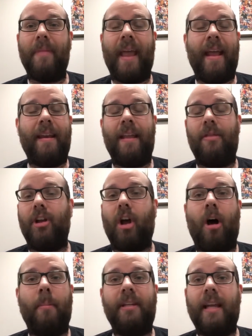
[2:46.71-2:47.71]
and the
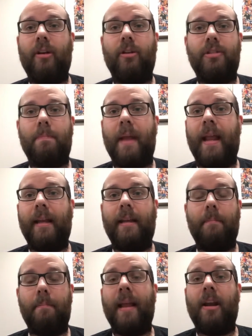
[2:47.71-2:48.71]
commentators
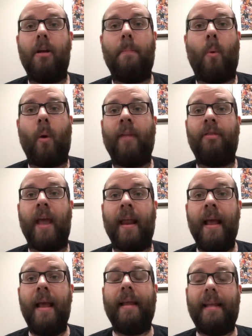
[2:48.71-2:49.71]
made it a point
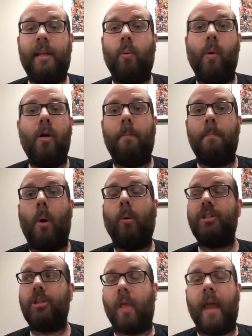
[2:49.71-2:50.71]
that he will
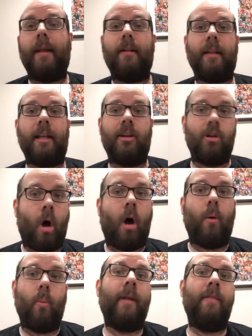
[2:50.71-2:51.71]
most likely
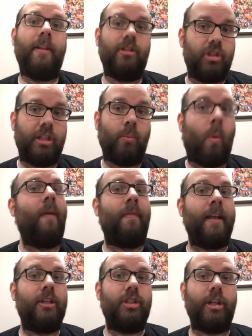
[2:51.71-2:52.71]
not win the G1
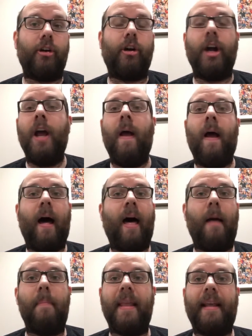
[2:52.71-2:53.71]
this year.
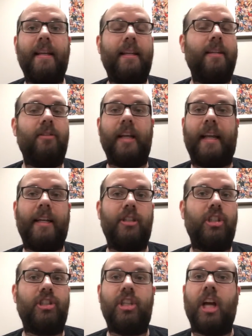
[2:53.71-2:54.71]
He
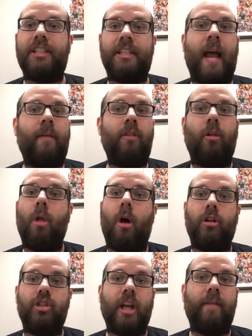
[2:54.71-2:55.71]
just doesn't have the
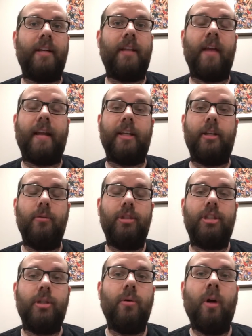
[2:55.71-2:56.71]
longevity that he
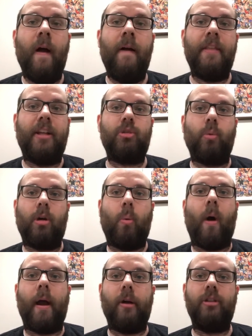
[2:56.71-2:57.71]
used to that's
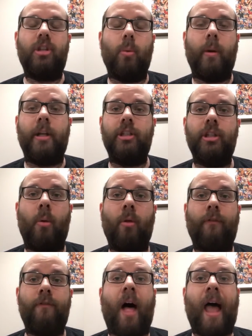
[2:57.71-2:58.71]
required to win,
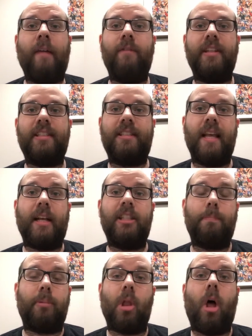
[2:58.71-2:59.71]
the 5 to
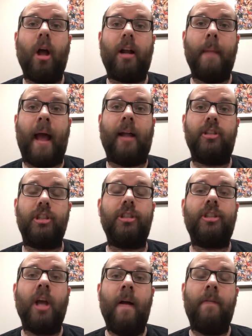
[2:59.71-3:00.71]
6 block
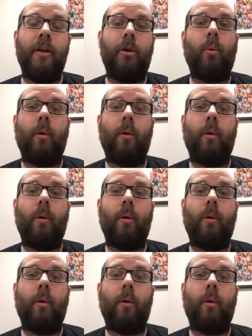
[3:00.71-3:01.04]
matches that are